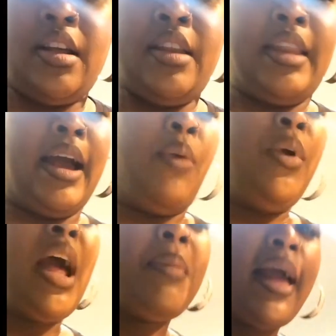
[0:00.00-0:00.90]
Now, what
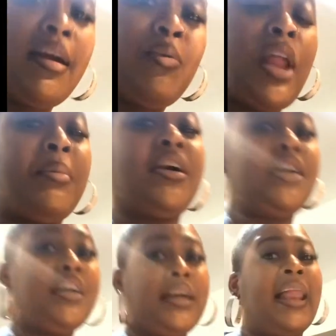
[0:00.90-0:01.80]
I'm
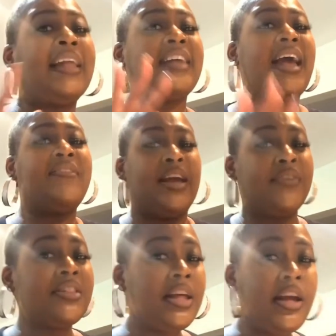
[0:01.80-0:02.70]
cooking, I like to have
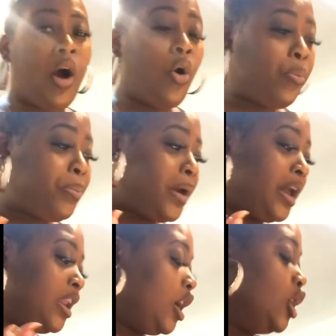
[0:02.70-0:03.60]
everything
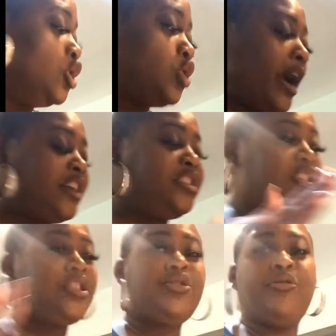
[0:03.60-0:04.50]
open so I can
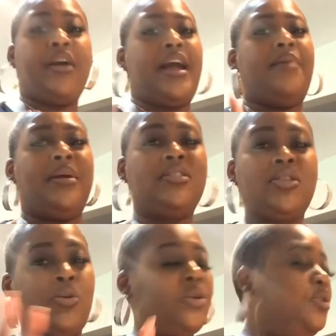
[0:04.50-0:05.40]
just grab it.
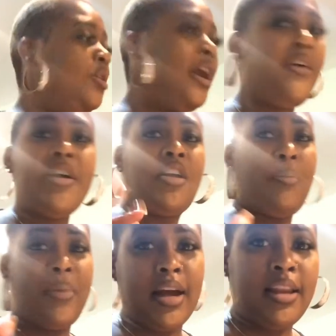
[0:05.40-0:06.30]
So your area
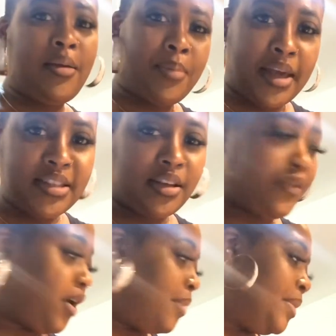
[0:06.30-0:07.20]
gonna be a little messy
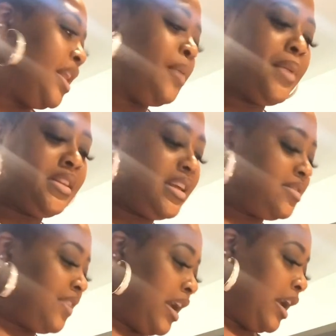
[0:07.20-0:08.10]
for a minute, but that's
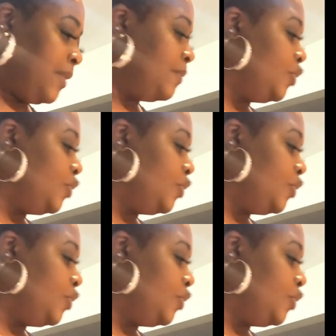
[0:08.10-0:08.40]
fine.